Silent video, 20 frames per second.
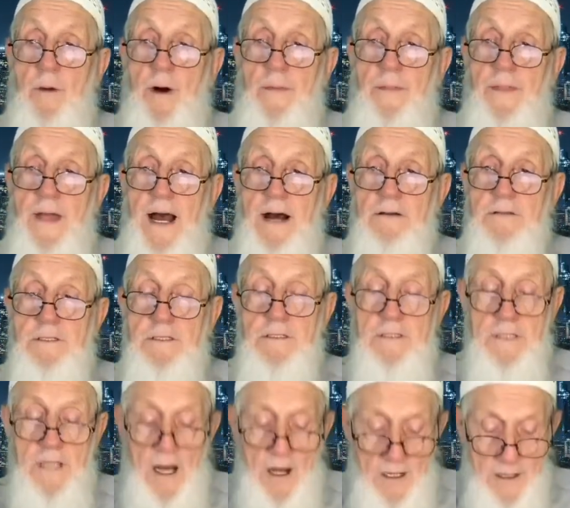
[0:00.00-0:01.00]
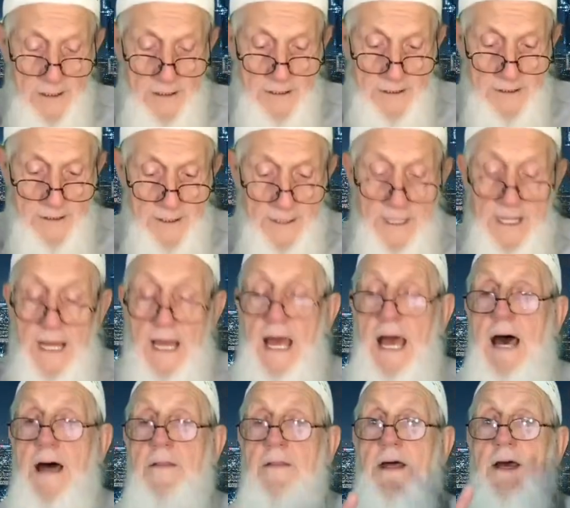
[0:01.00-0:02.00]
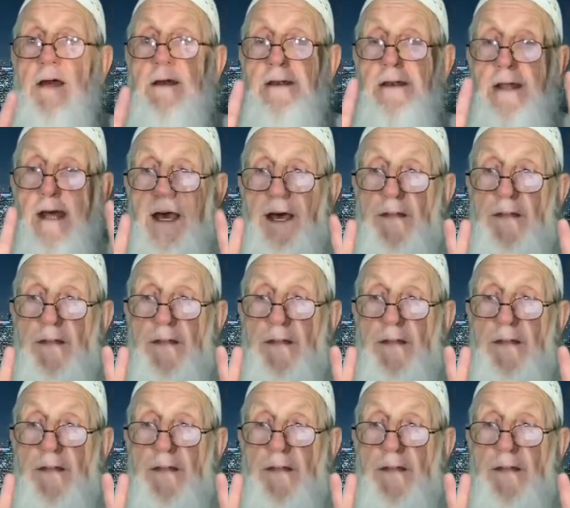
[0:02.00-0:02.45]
$1,000, and then